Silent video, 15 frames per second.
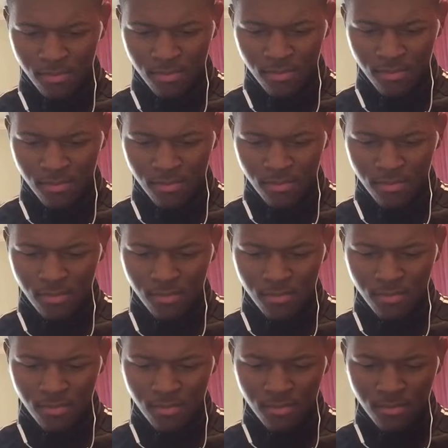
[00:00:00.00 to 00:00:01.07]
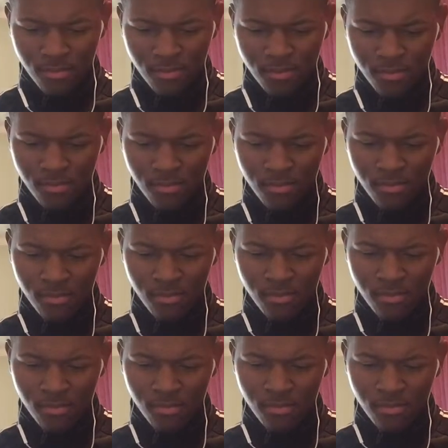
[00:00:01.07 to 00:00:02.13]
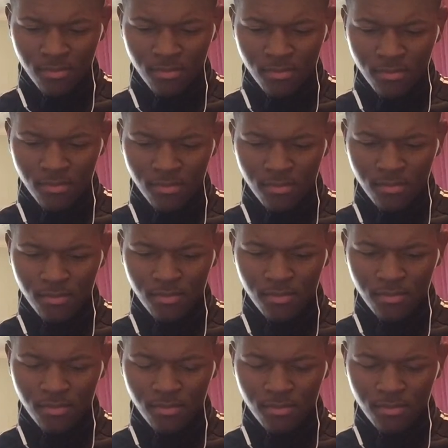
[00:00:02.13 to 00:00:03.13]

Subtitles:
Nothing is said.